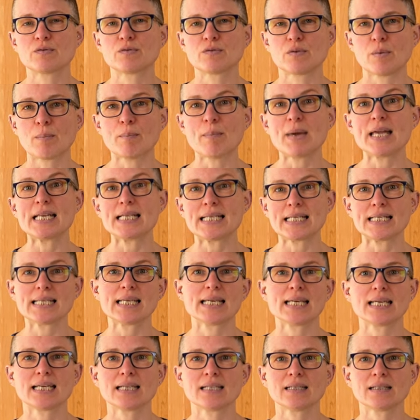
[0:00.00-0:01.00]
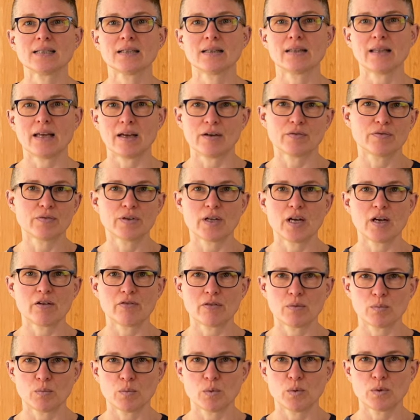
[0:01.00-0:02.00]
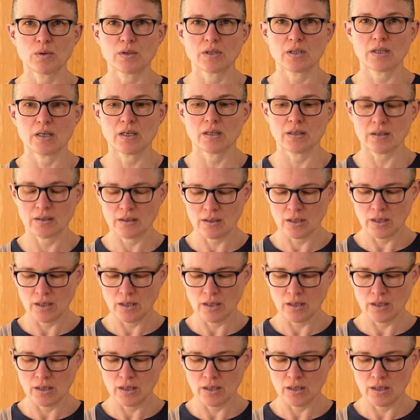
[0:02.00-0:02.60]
fermenting that flour and water